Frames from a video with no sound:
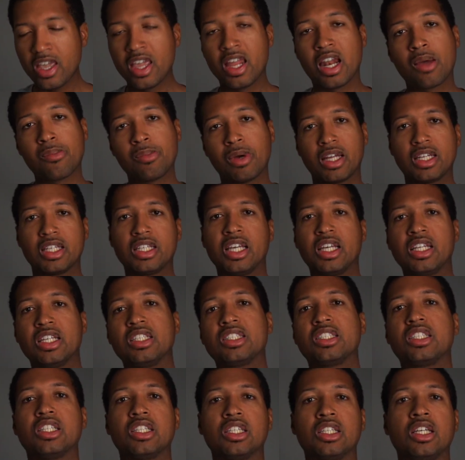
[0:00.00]
and I'm about to get
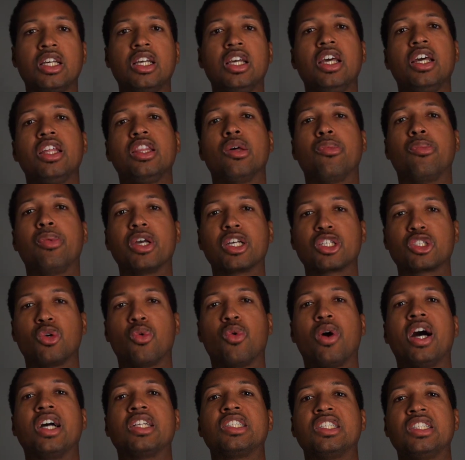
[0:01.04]
into the
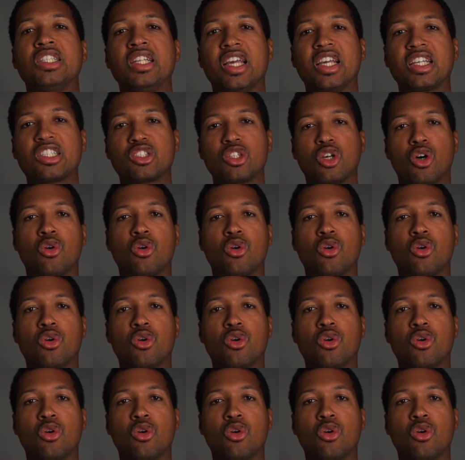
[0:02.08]
Pixel Watch next.